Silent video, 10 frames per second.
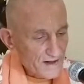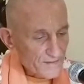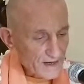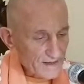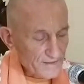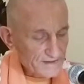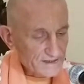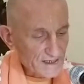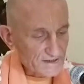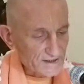Ballabha
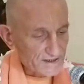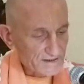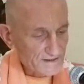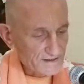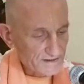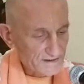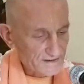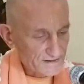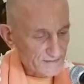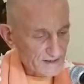
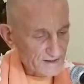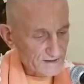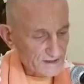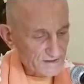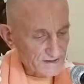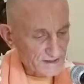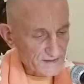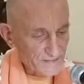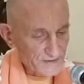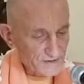Bhattacharya
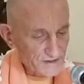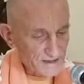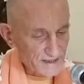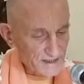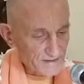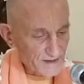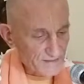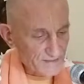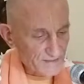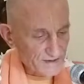then put Sri Caitanya
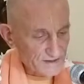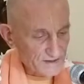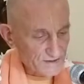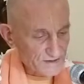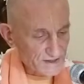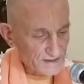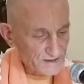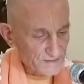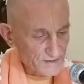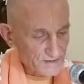Mahaprabhu and his associates
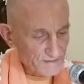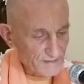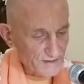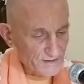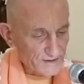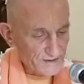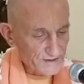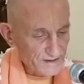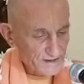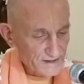aboard a boat
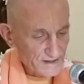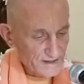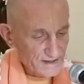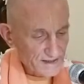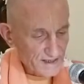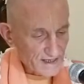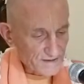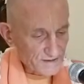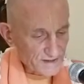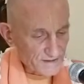and
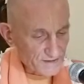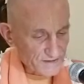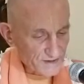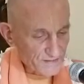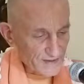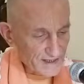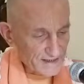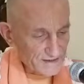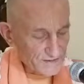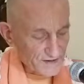took them to his own
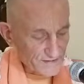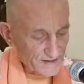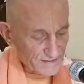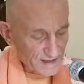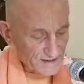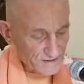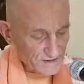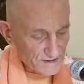place to offer them lunch.